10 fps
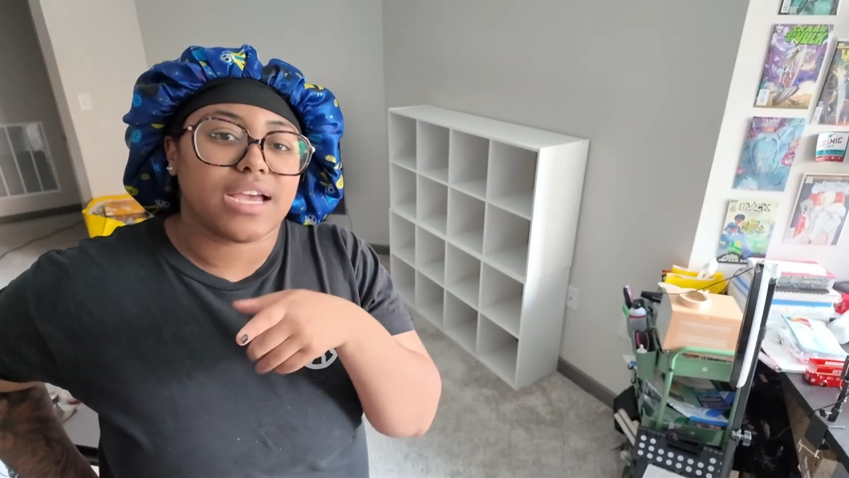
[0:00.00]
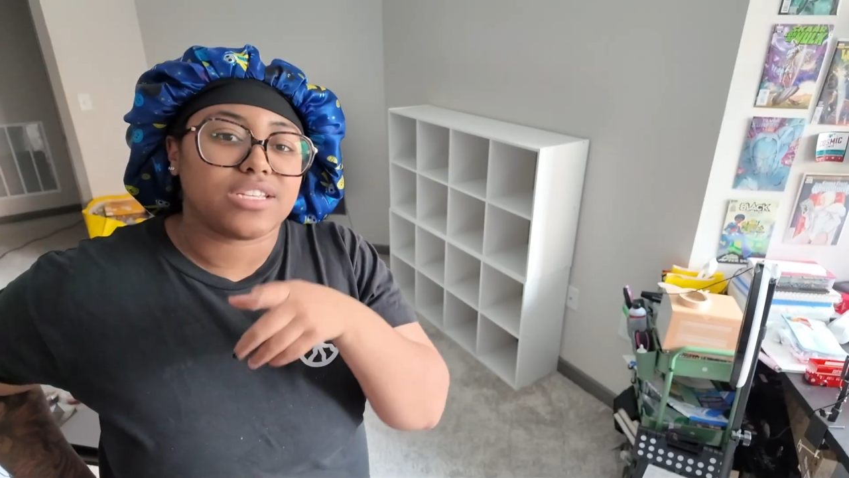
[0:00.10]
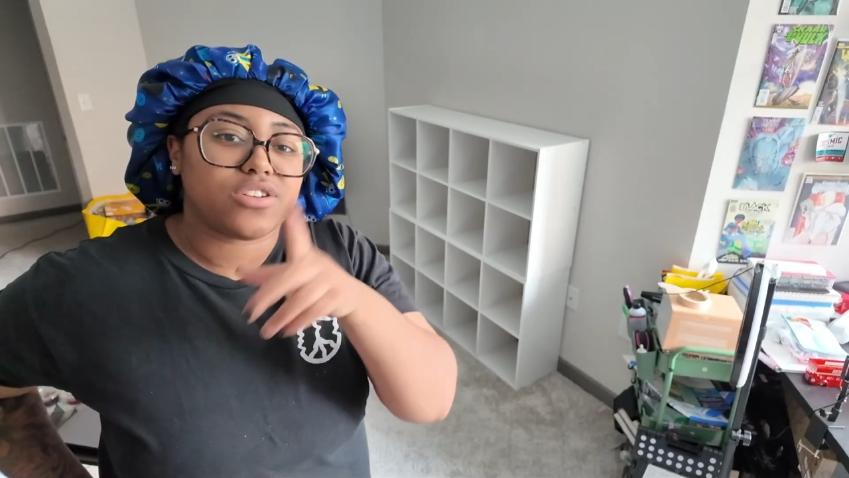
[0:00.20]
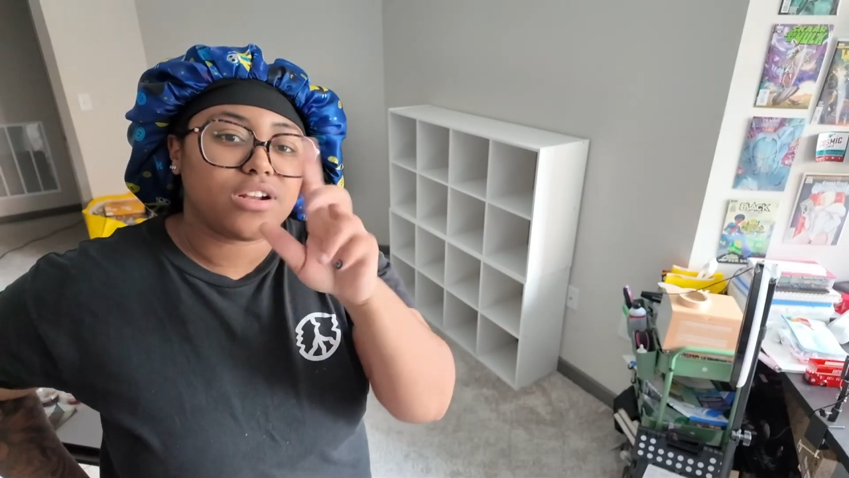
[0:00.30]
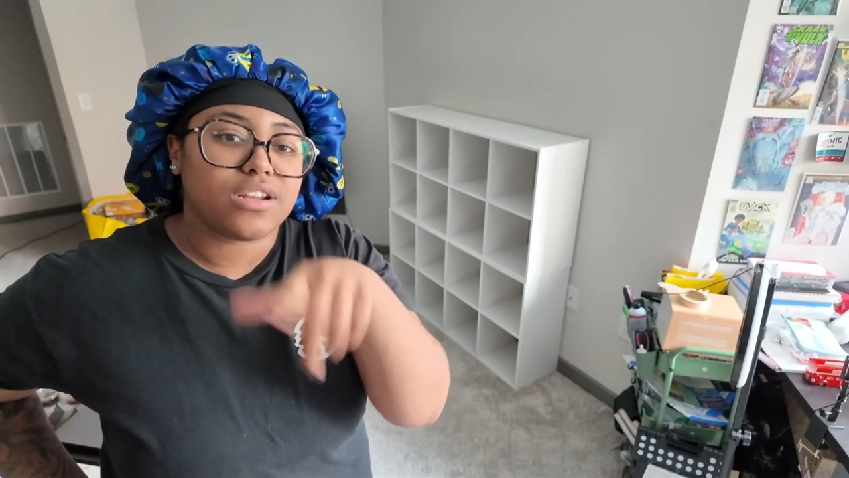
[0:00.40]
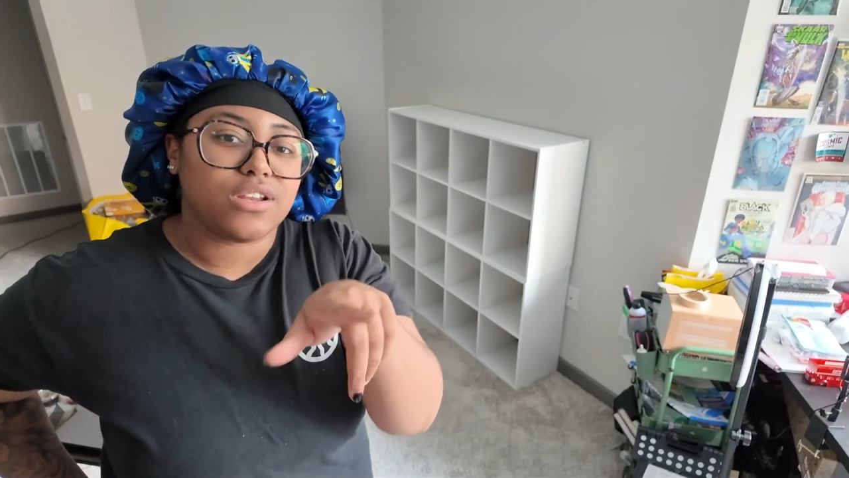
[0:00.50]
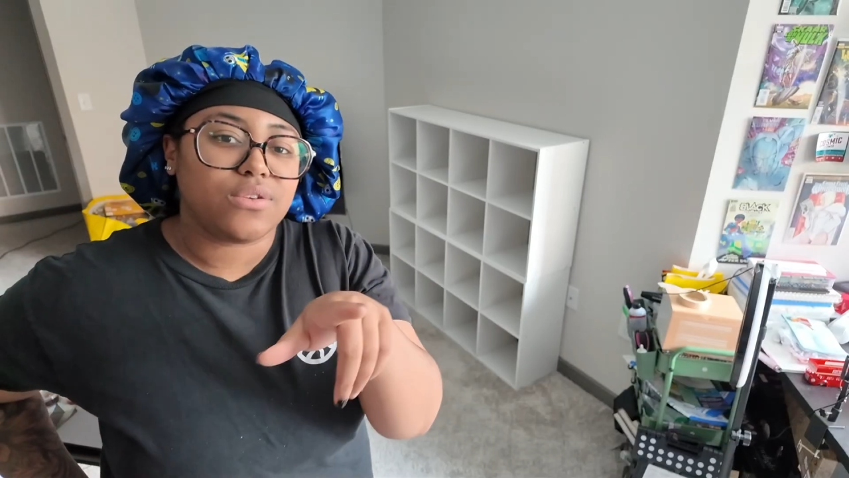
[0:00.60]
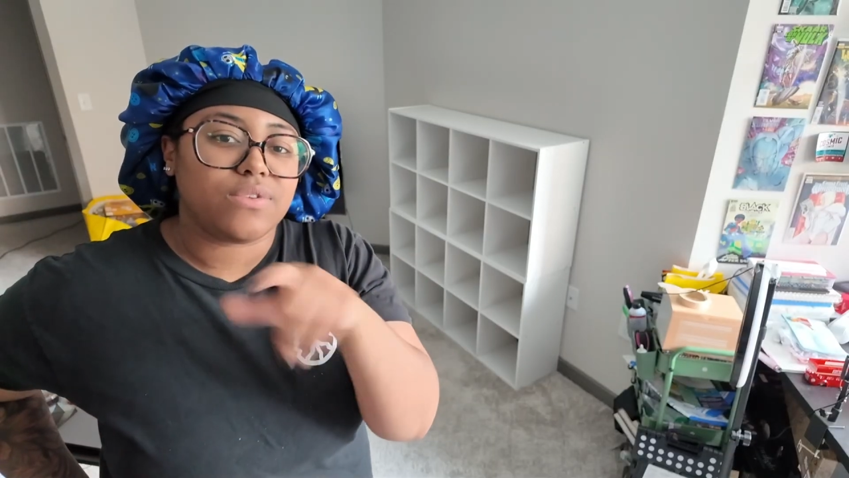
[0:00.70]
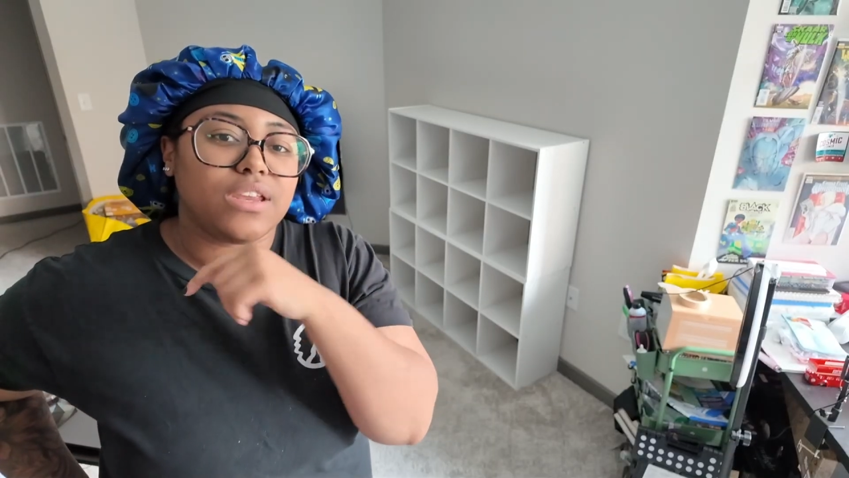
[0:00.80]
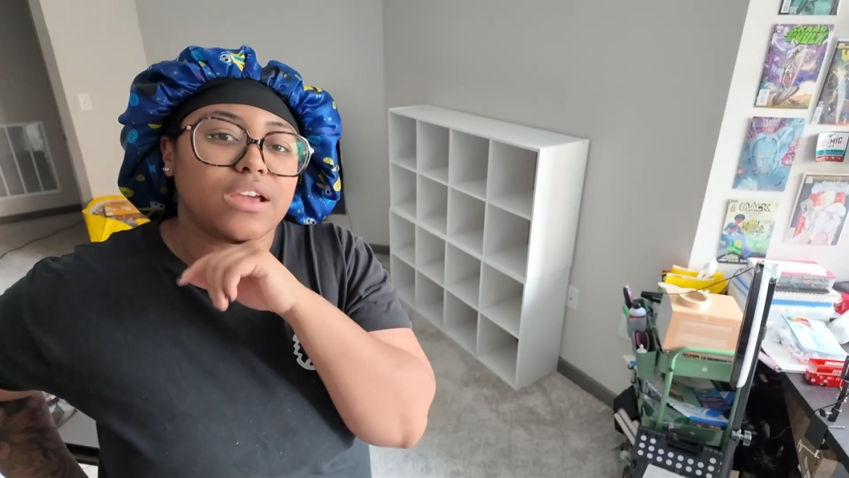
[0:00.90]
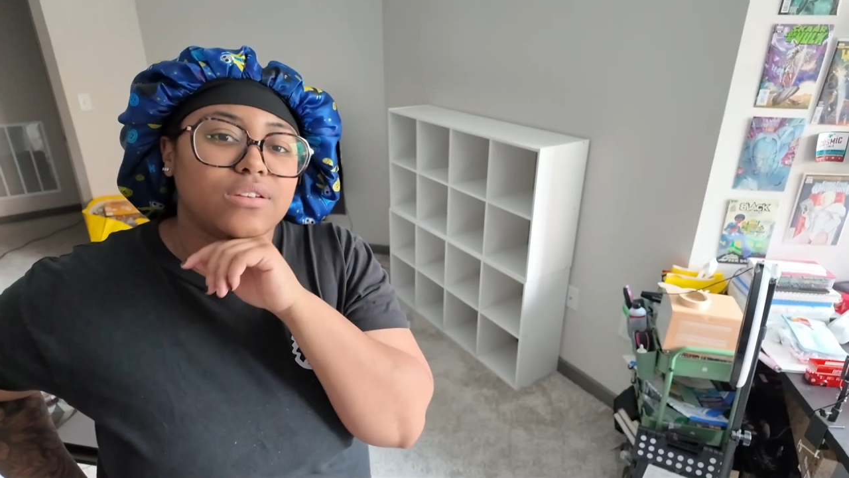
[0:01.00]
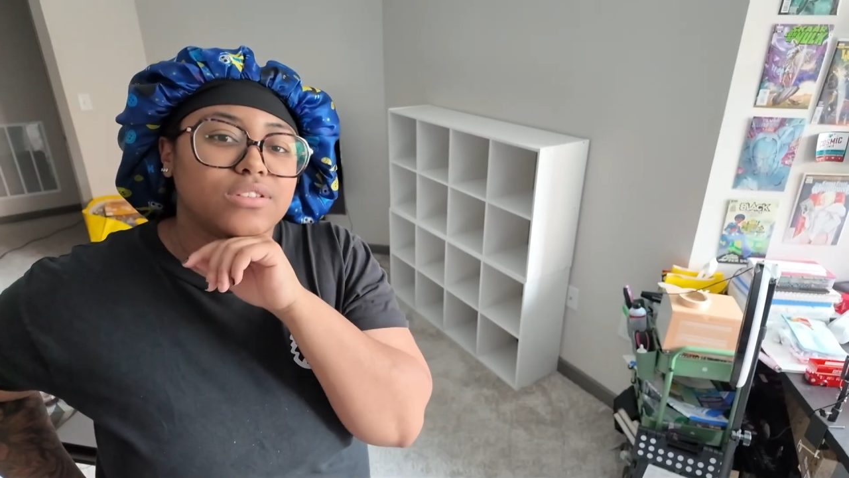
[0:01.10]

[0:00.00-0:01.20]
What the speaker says: I started a new video.